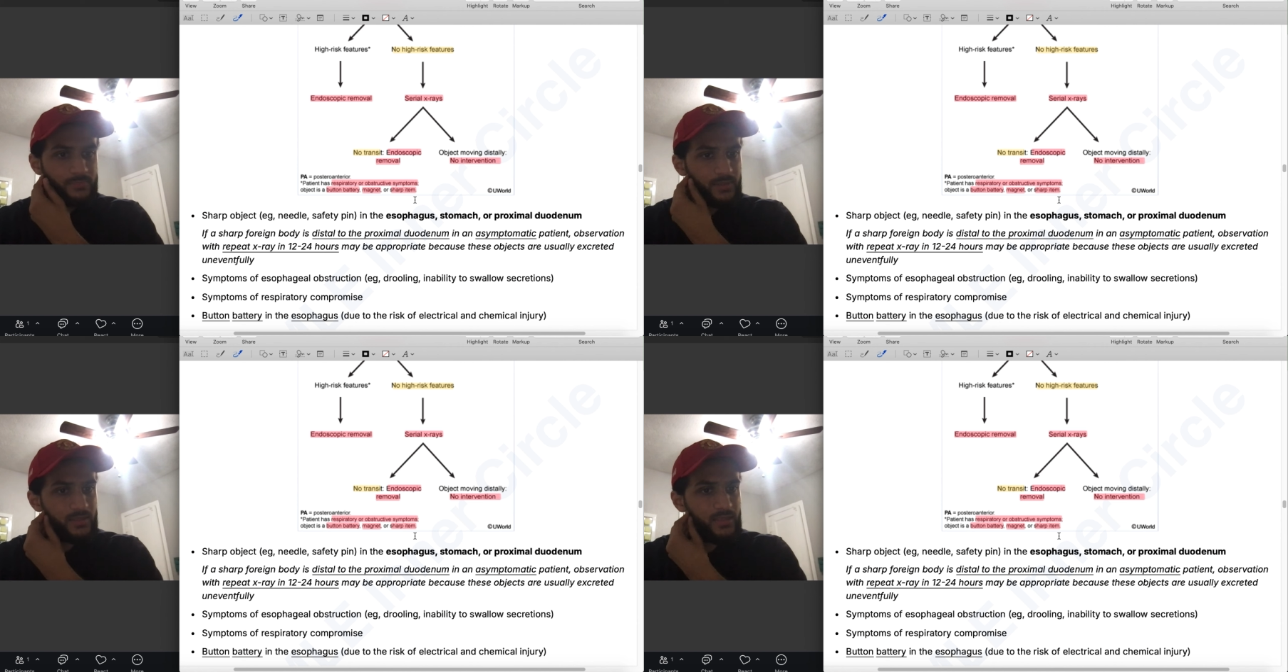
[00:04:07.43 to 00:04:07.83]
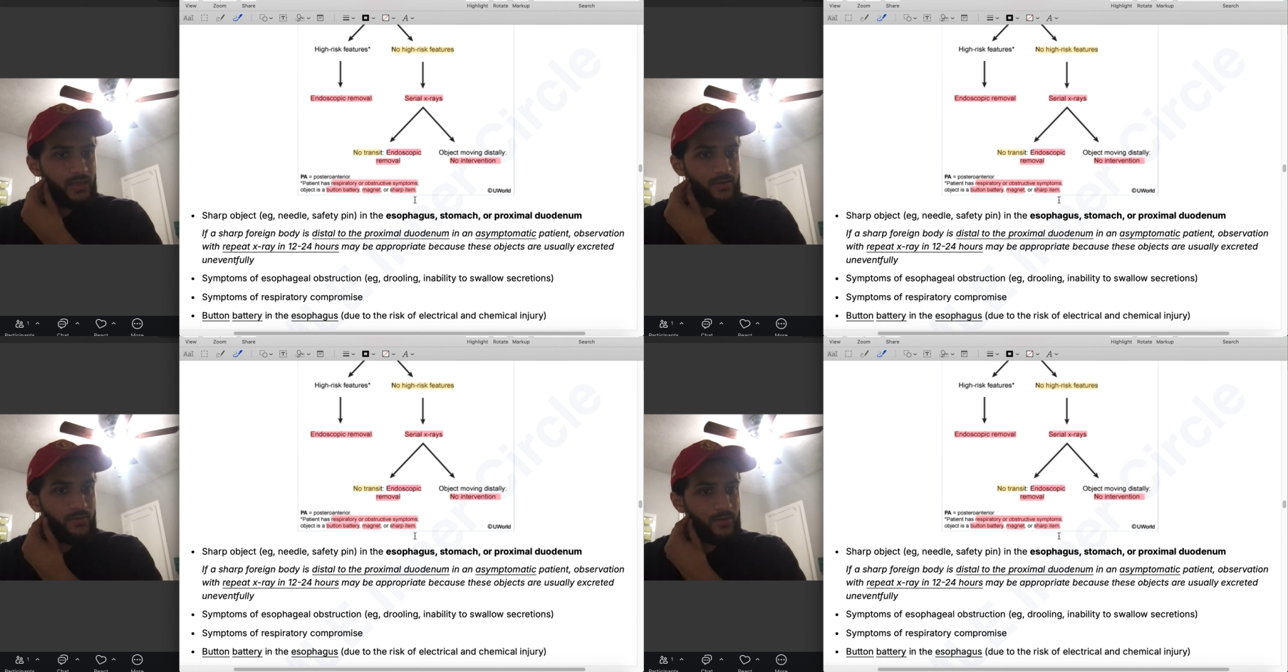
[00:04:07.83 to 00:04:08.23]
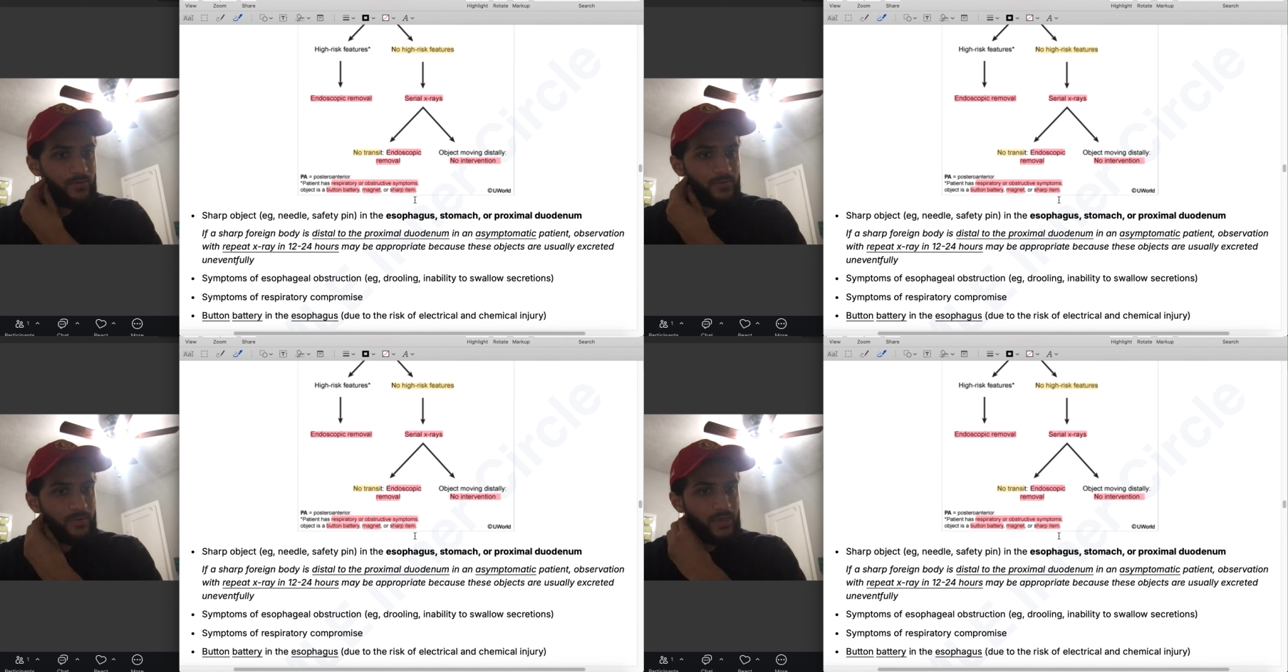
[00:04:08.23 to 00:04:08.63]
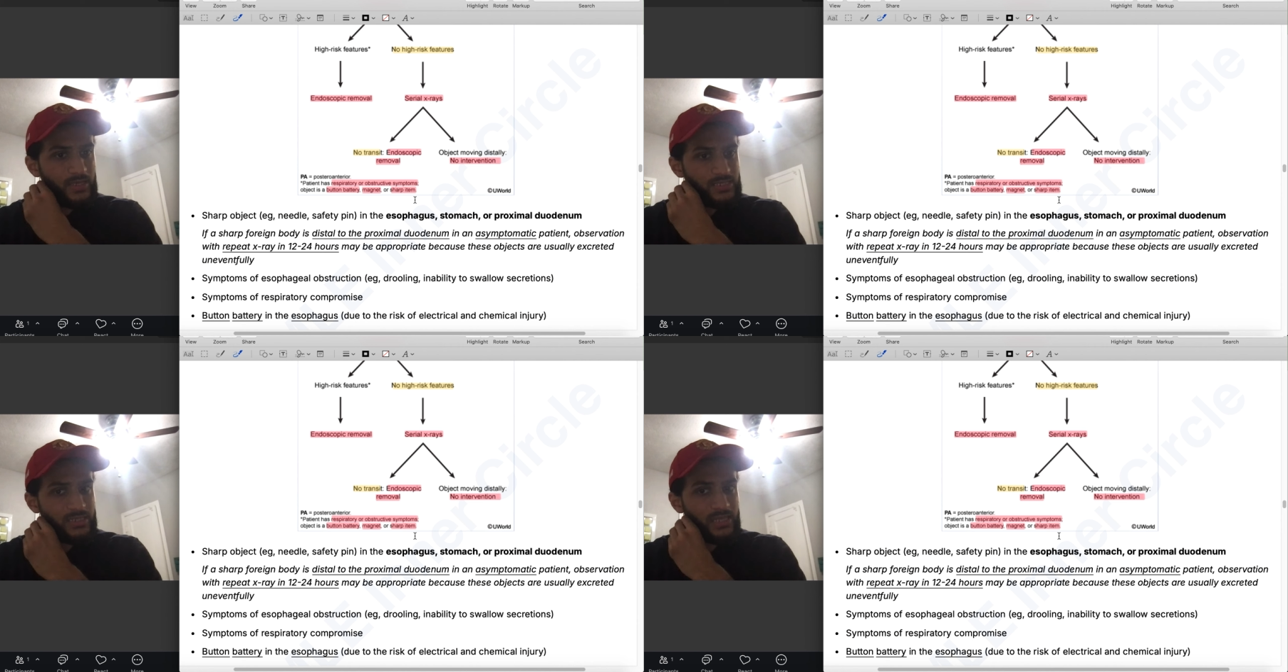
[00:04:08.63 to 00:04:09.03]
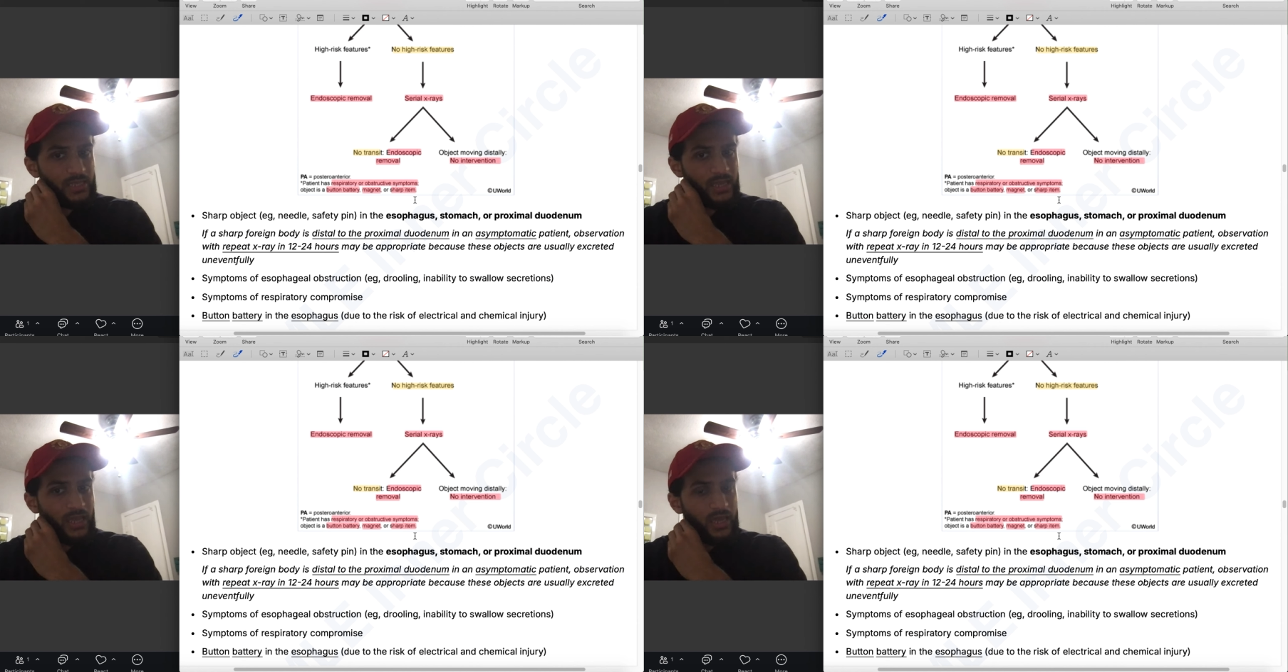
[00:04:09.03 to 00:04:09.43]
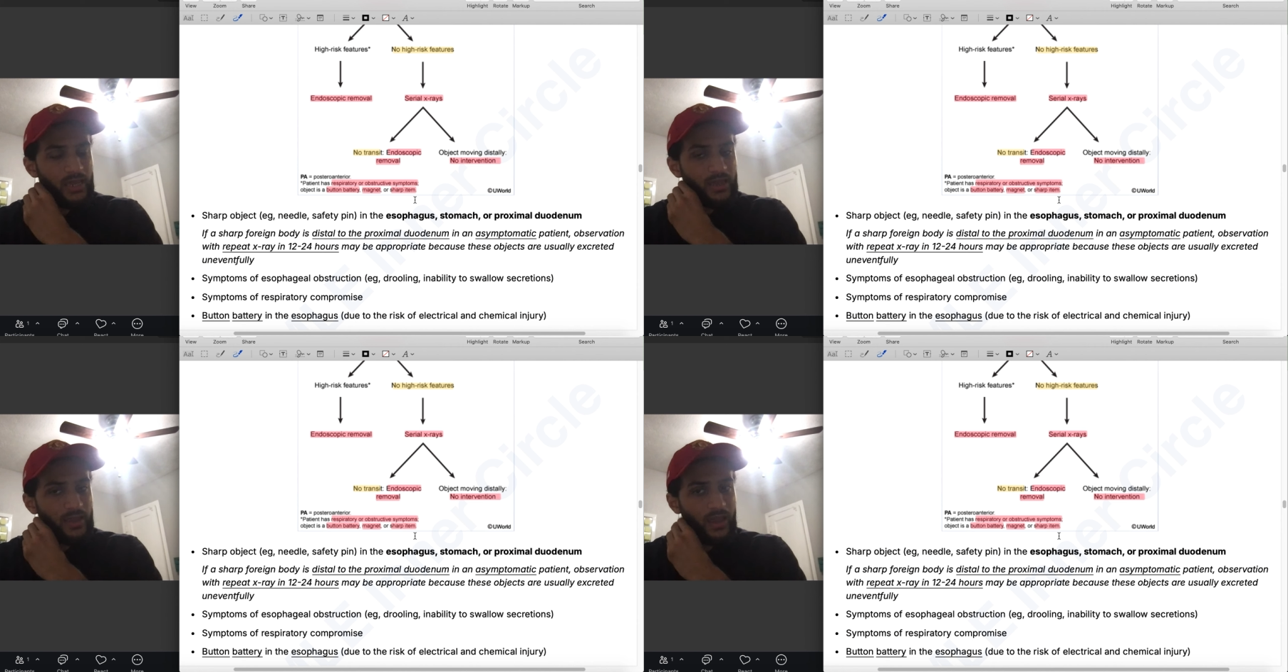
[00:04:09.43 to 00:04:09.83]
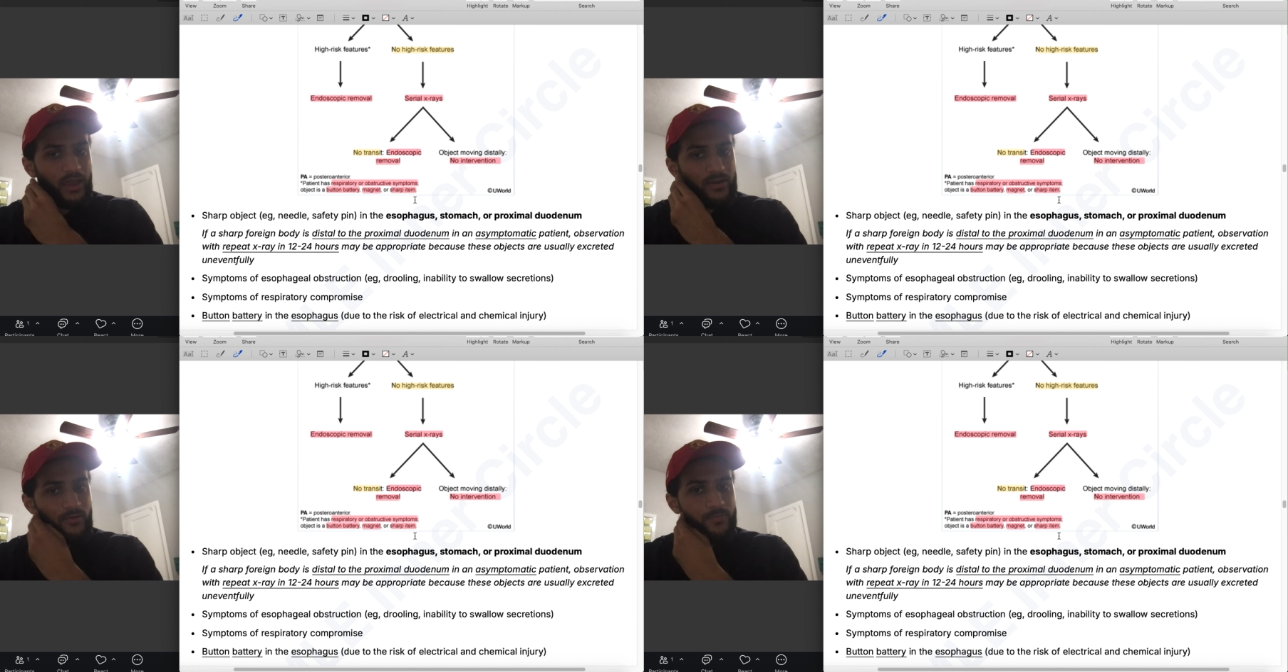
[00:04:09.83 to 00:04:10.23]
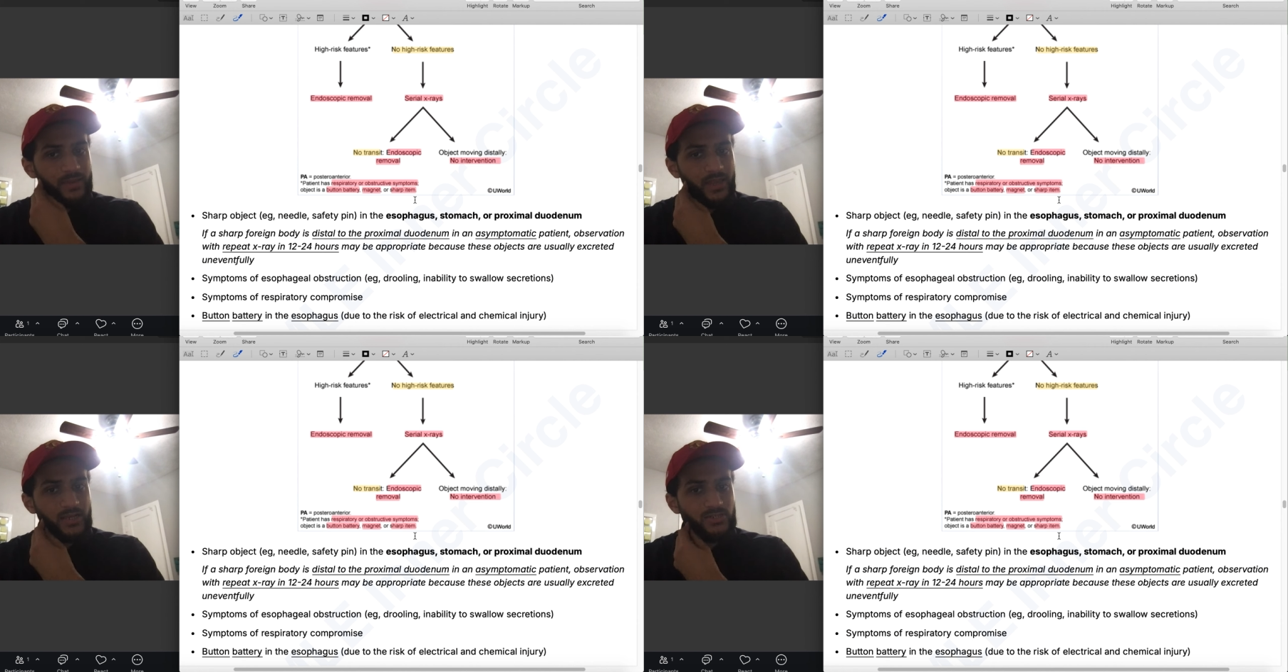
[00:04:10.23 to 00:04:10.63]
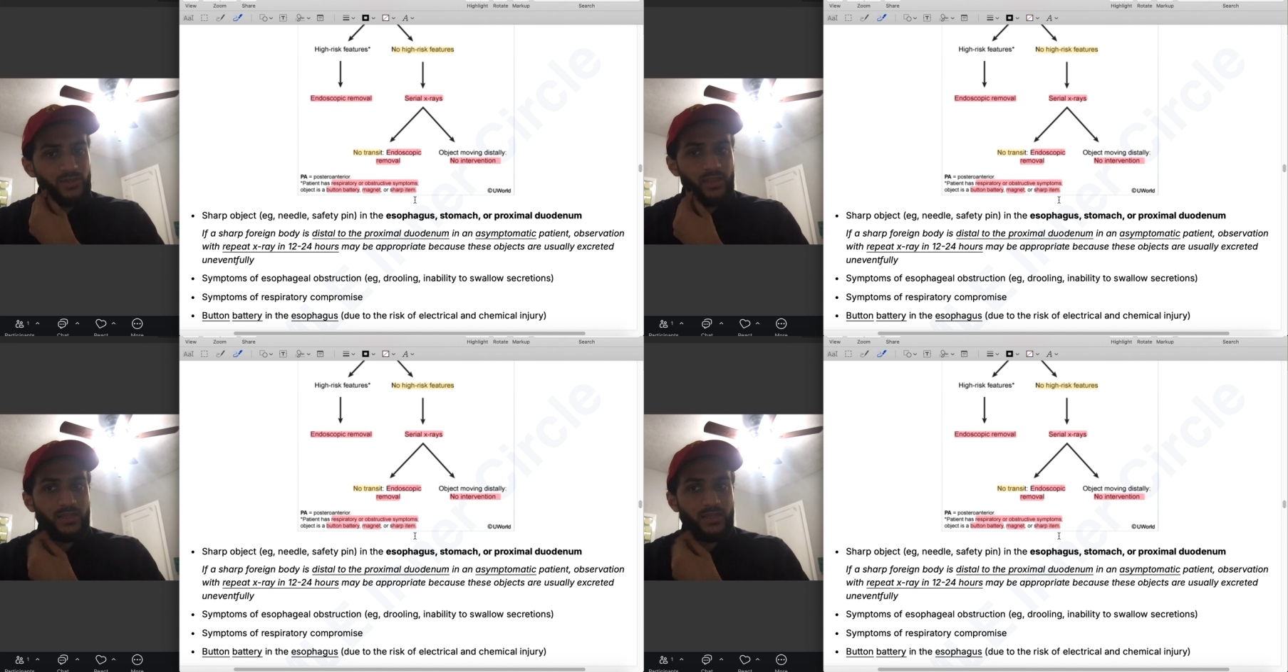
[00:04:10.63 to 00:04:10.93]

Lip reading: we can see that and repeat X-ray